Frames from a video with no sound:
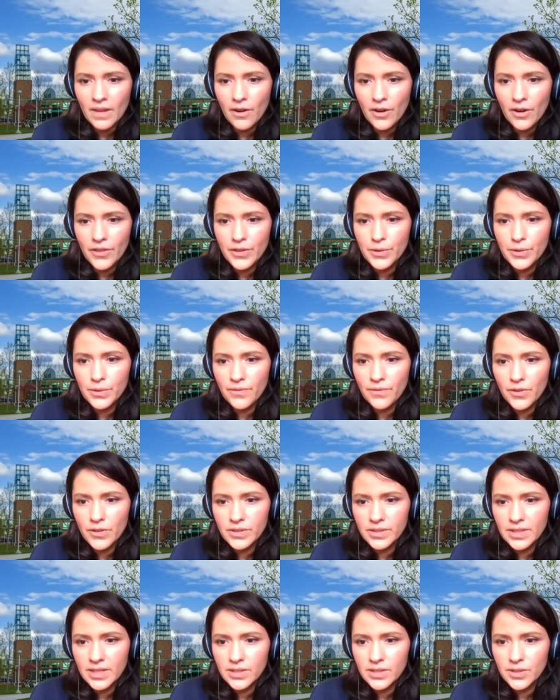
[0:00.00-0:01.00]
Are the
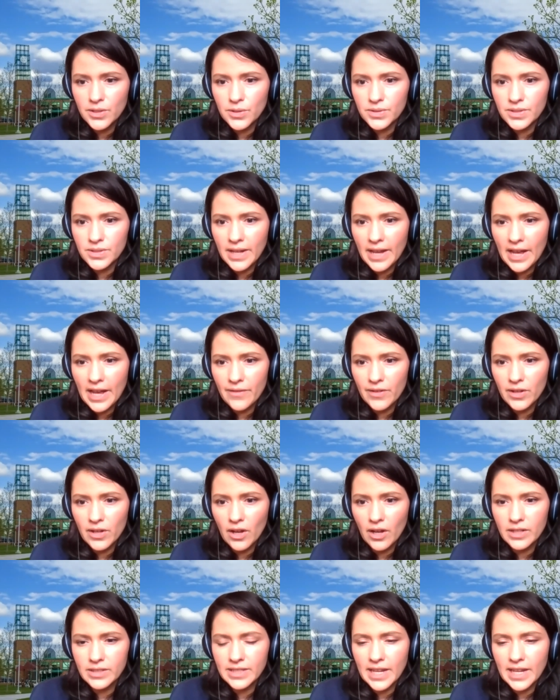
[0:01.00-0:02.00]
universities used to have a
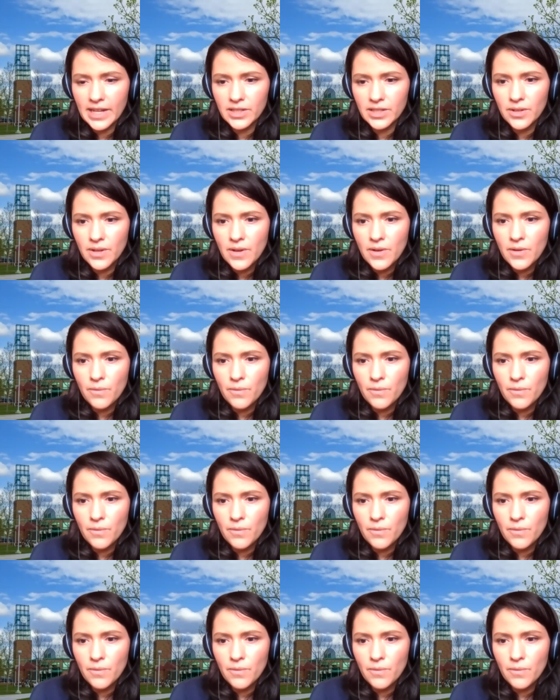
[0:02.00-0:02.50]
contact